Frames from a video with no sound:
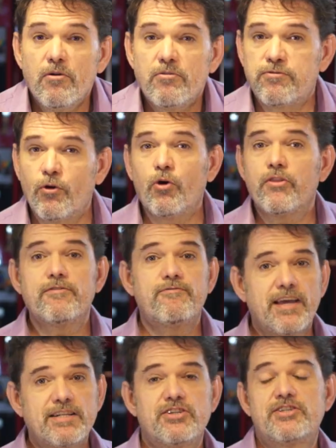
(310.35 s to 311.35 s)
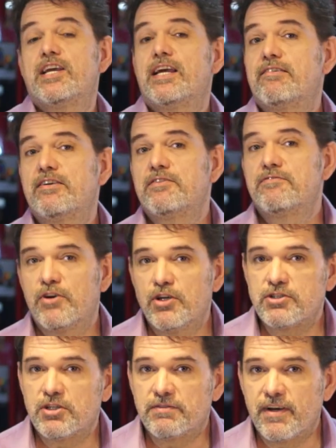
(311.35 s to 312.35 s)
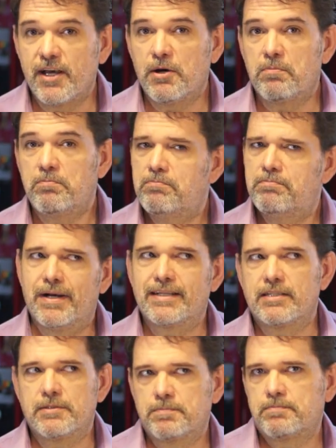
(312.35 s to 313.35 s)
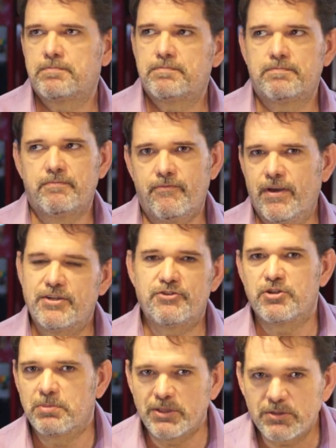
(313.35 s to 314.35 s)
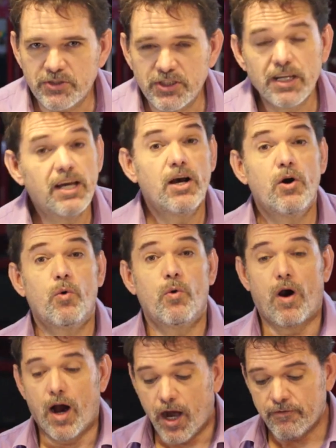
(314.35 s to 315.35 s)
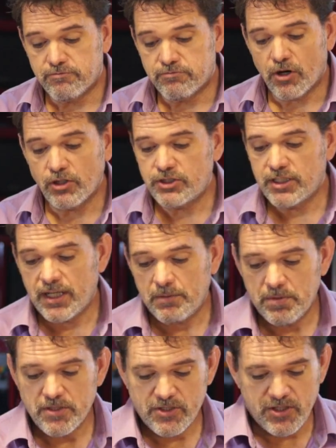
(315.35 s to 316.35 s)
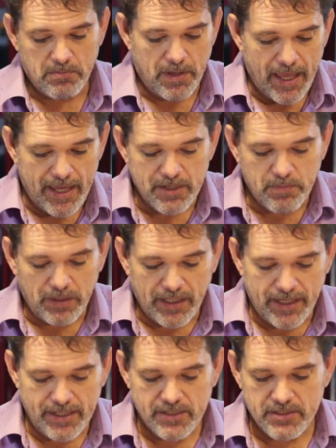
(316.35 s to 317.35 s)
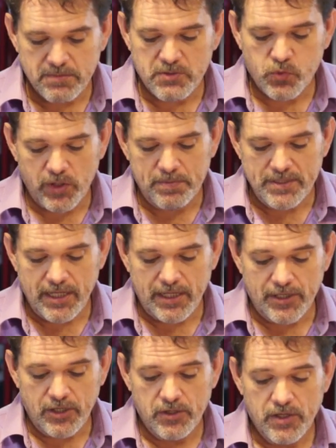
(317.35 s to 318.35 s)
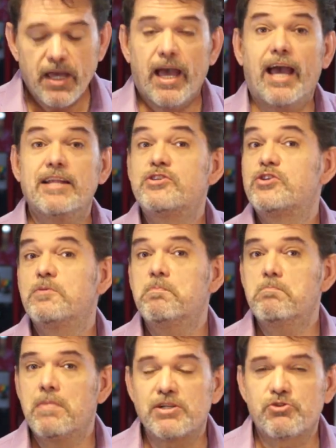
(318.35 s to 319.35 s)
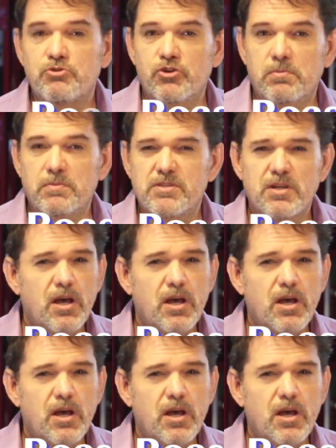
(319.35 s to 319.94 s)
For the vegetarian version of our butter vegetables, I've roasted up some eggplant, some sweet potato and some mushrooms.